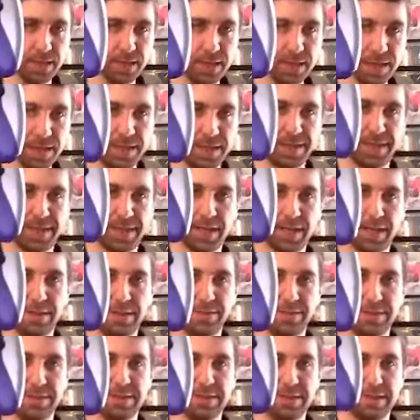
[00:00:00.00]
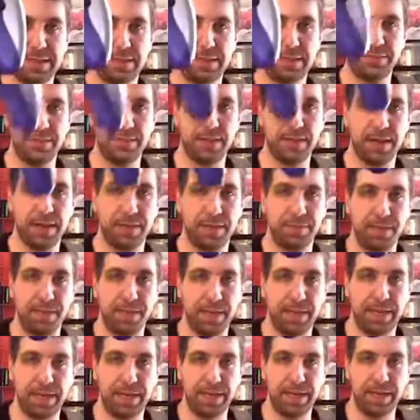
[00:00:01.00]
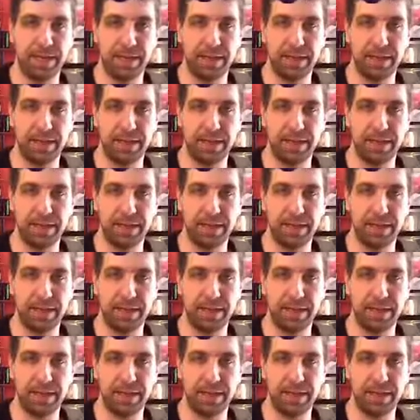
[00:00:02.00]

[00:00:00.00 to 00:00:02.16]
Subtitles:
an Intellivision plug and play.